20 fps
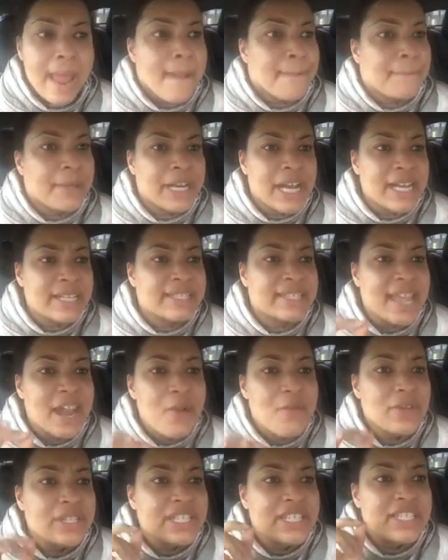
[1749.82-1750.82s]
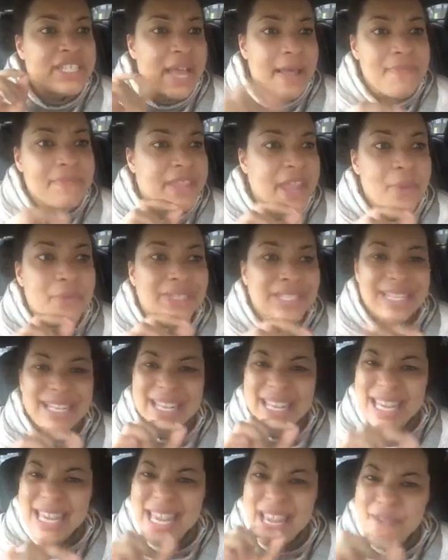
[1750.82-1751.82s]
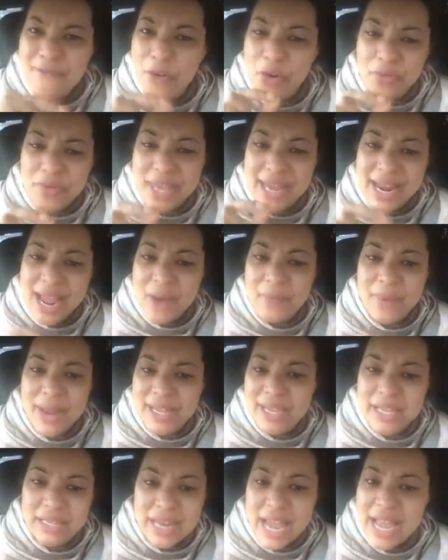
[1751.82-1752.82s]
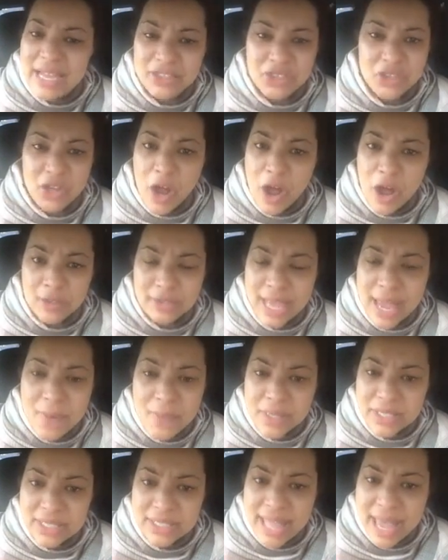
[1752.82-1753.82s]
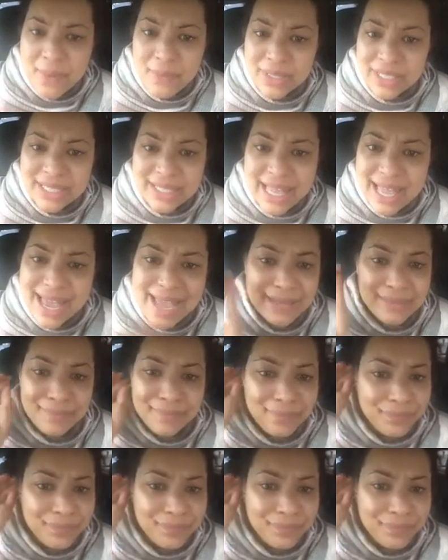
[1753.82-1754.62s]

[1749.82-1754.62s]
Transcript: Because there was an evil that I recognized, y'all. That was not.